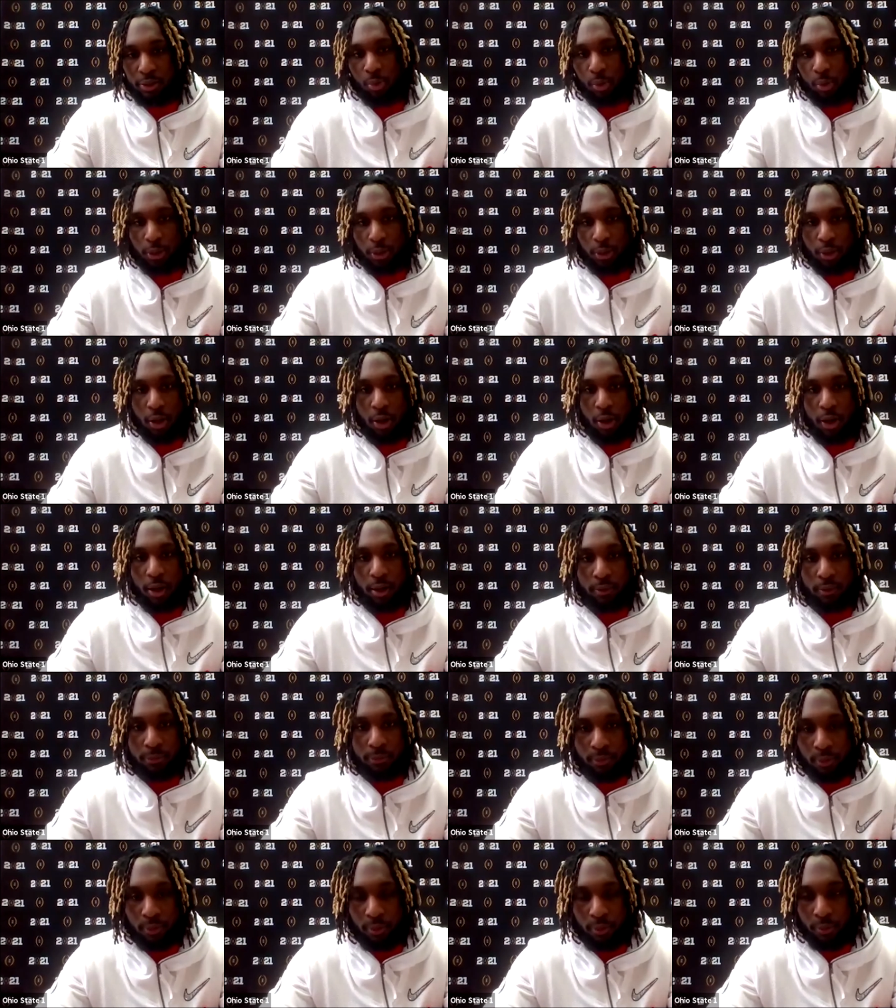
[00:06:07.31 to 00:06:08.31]
work hard
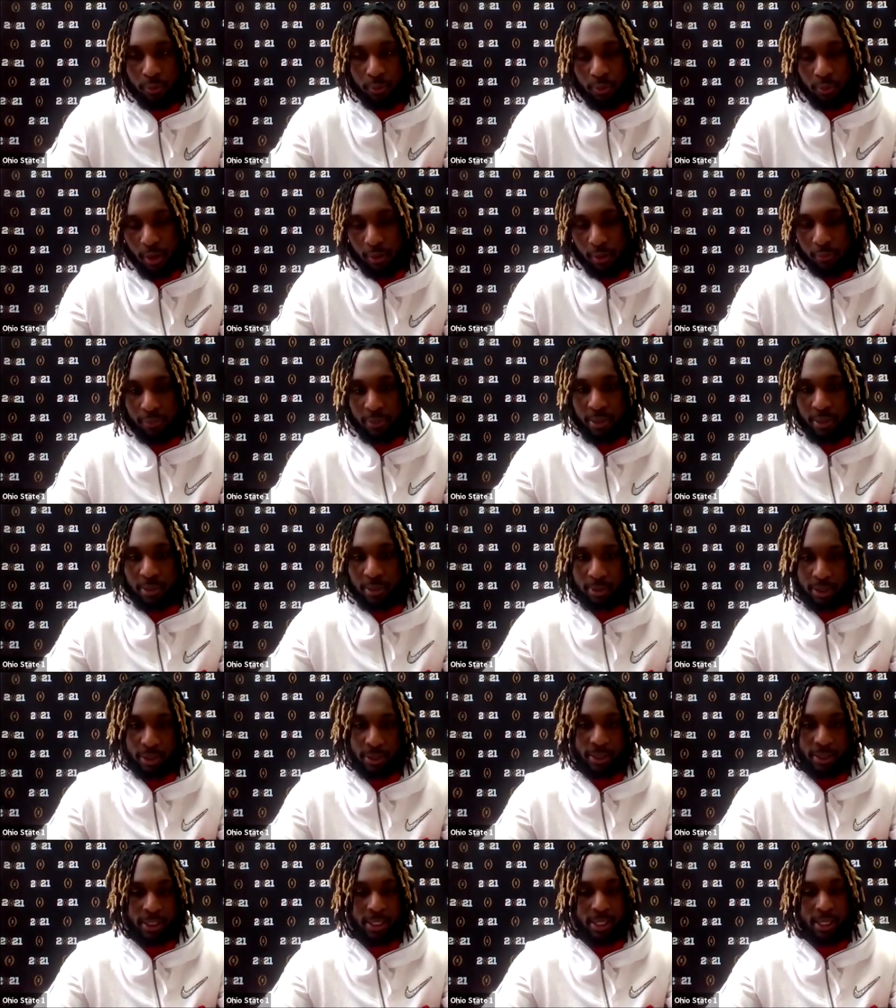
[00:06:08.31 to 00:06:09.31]
for our
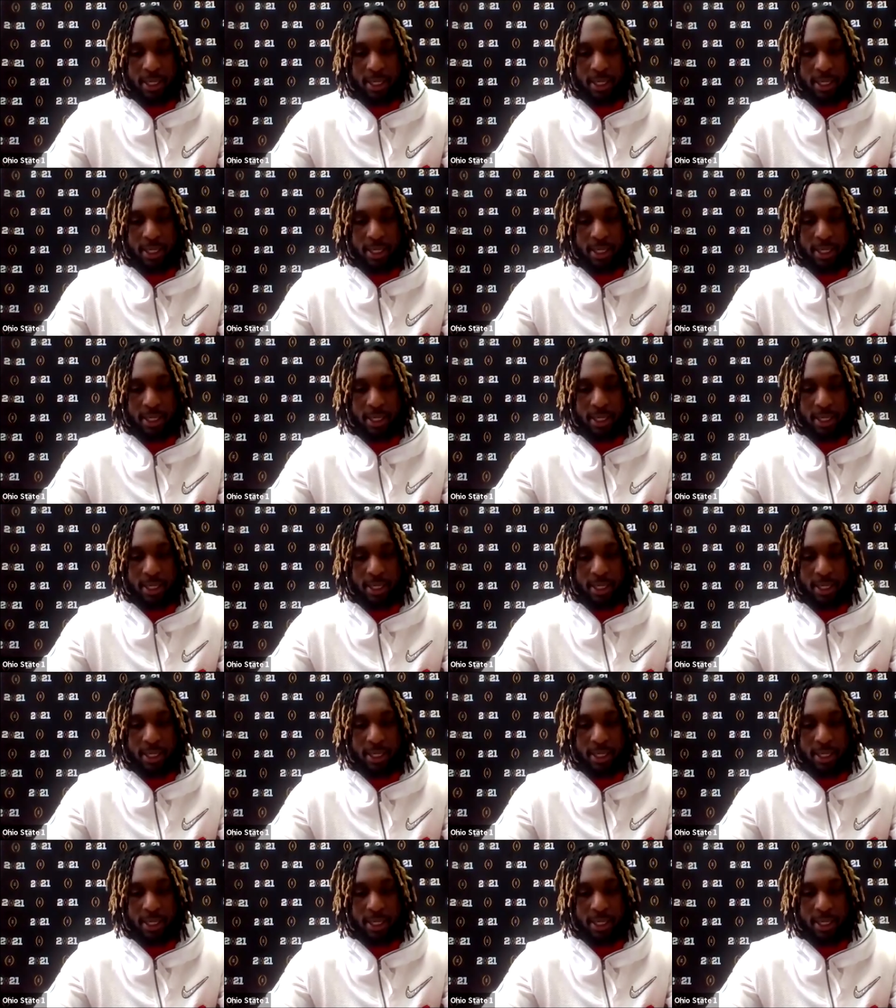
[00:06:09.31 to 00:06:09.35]
family.